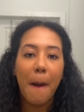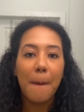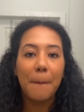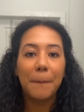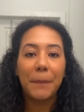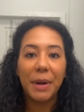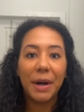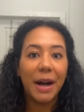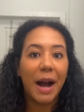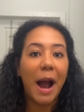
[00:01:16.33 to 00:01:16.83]

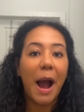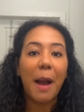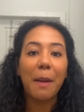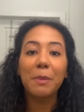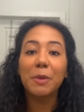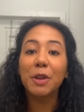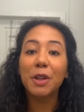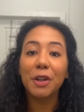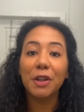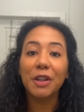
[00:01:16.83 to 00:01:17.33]
but
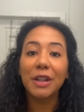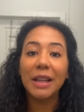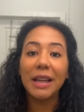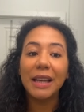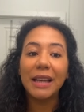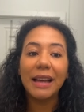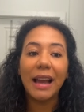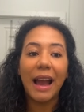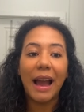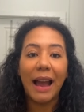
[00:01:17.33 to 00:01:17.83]
I'm
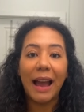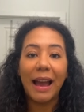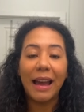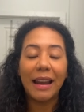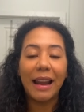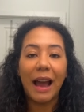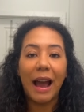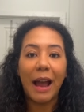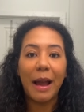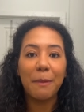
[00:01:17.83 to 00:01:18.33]
learning
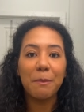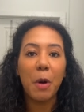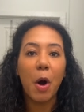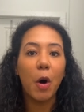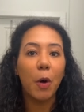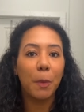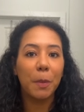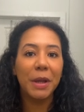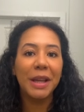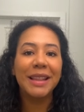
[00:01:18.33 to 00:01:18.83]
and I'm
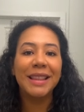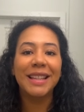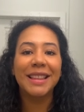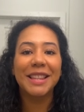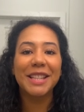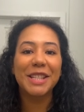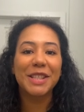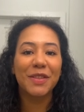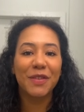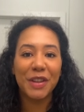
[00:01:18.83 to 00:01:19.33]
hoping that
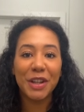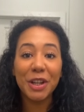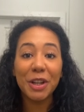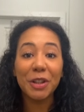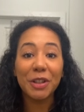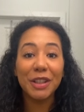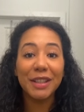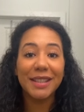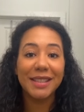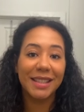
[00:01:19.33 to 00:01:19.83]
this
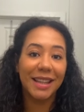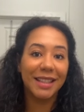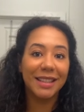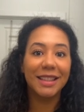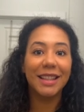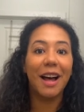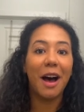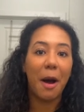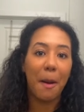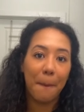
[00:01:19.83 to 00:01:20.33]
video looks a
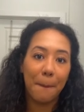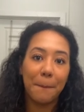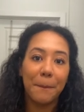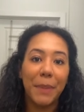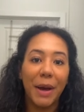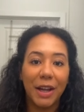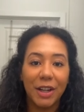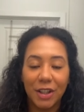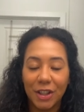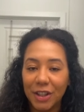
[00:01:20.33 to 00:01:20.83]
lot
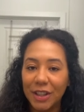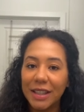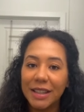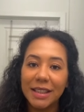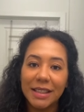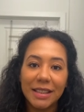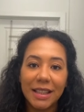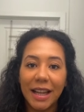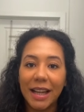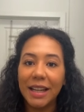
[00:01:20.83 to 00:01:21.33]
better in
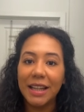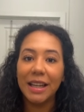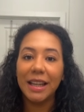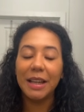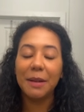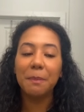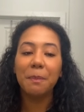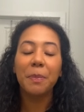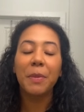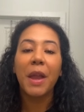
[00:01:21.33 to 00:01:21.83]
the
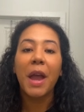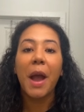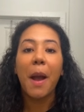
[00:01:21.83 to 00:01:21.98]
lighting.